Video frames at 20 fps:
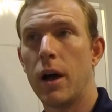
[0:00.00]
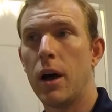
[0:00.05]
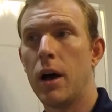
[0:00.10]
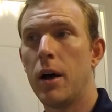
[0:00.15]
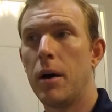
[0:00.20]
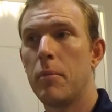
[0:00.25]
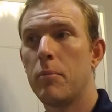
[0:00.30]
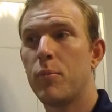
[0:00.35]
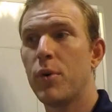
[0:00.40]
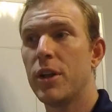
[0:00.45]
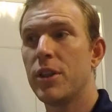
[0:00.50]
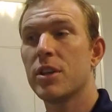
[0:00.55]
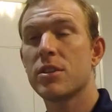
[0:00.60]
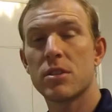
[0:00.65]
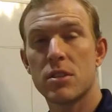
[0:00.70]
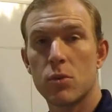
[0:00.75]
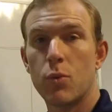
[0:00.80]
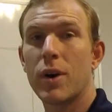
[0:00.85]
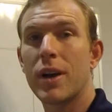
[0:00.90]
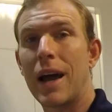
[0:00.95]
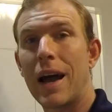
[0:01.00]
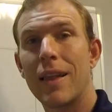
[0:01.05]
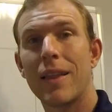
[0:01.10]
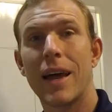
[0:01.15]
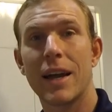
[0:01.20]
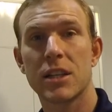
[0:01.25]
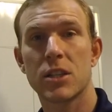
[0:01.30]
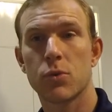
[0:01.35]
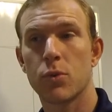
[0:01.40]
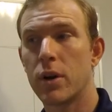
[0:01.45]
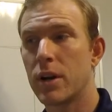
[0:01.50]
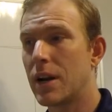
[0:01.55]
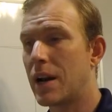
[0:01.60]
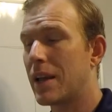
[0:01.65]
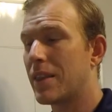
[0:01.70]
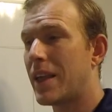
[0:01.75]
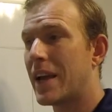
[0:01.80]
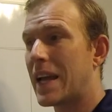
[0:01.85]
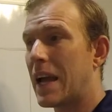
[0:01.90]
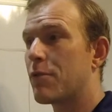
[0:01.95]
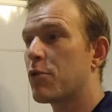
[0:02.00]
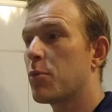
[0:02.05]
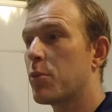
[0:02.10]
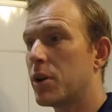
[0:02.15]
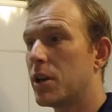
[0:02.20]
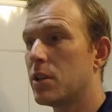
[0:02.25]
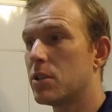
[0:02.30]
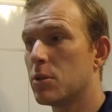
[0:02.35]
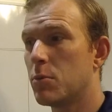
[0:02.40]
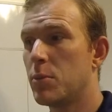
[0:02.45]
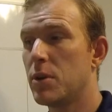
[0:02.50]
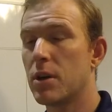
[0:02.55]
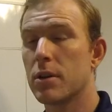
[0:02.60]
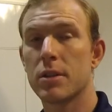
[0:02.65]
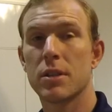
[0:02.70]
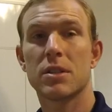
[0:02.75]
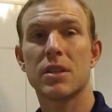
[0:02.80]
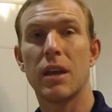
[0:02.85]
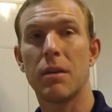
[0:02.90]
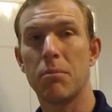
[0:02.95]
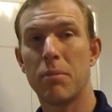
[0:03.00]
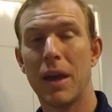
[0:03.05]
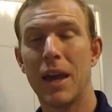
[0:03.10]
but this is the one I like to run, and I'd like everybody to be on the same